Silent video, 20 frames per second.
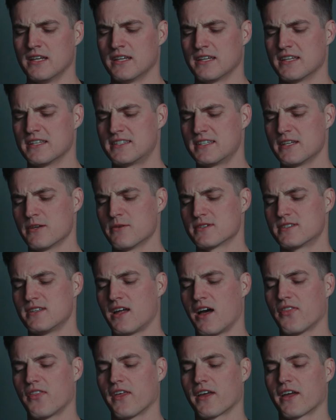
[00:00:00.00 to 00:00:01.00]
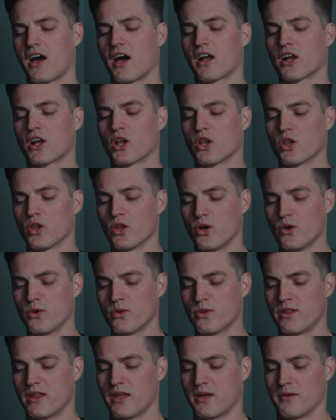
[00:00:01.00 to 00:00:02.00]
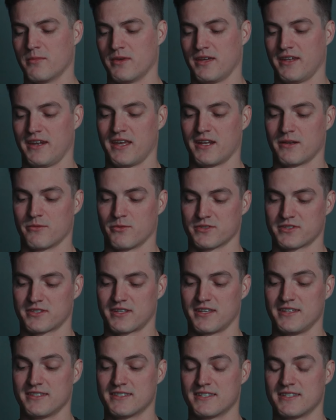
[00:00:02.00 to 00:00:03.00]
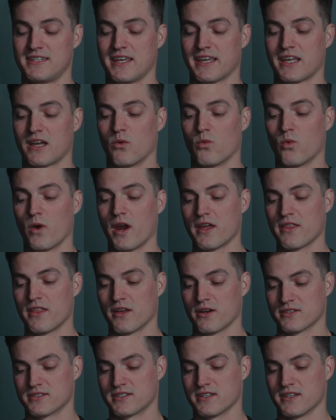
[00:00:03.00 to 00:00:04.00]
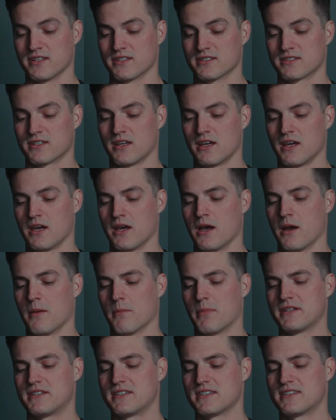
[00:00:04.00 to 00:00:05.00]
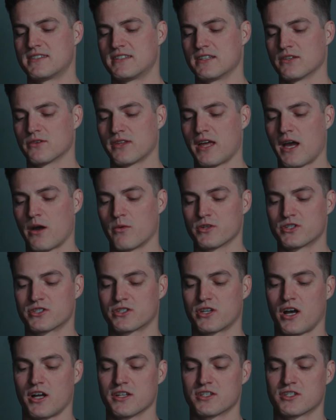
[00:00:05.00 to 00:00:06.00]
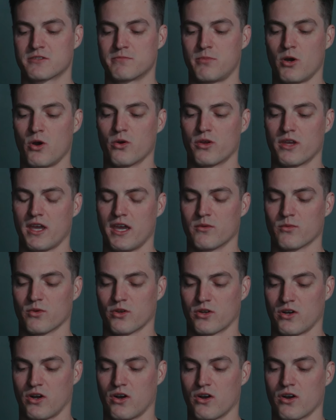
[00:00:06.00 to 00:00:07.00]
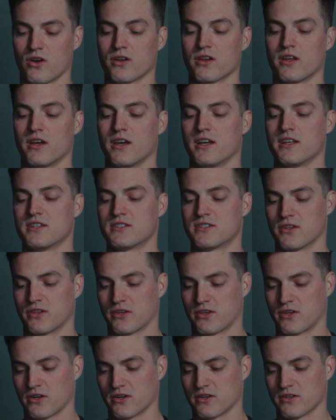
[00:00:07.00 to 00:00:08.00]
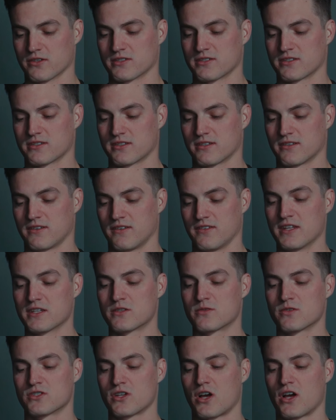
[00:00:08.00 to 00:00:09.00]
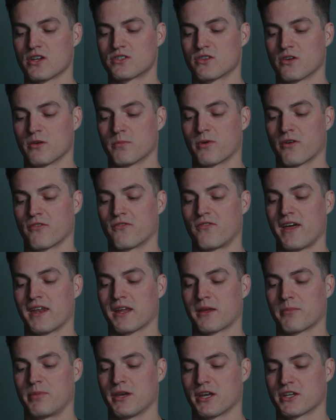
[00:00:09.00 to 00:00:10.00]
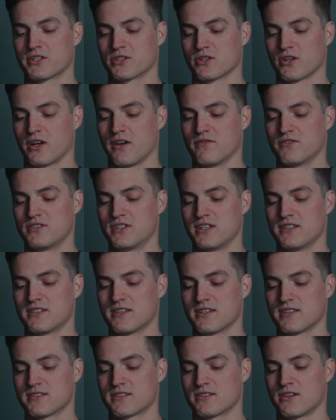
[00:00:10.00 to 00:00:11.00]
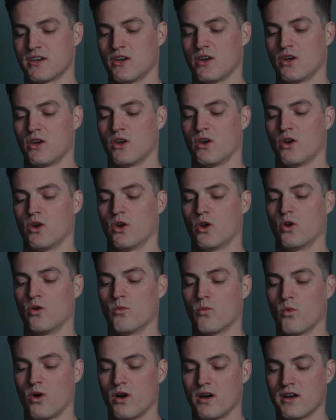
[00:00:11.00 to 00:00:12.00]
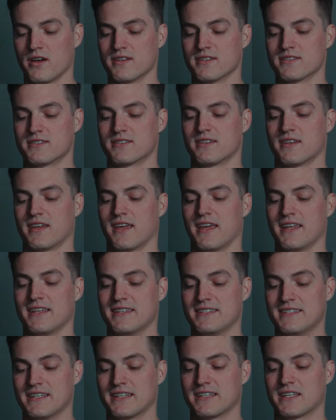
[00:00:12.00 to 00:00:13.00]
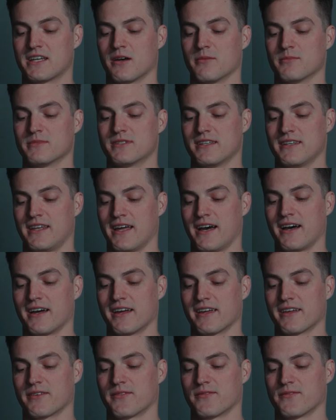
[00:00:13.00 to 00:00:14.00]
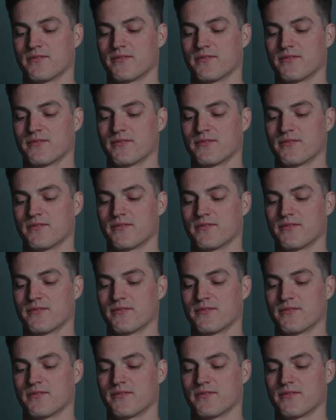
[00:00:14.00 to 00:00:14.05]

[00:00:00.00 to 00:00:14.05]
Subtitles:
You see, it was not that God clothed them in animal skin to take away their sins, but to seal that which God spoke in regard to the curse. And this was also a prophetic picture of Jesus whom was and did come to die.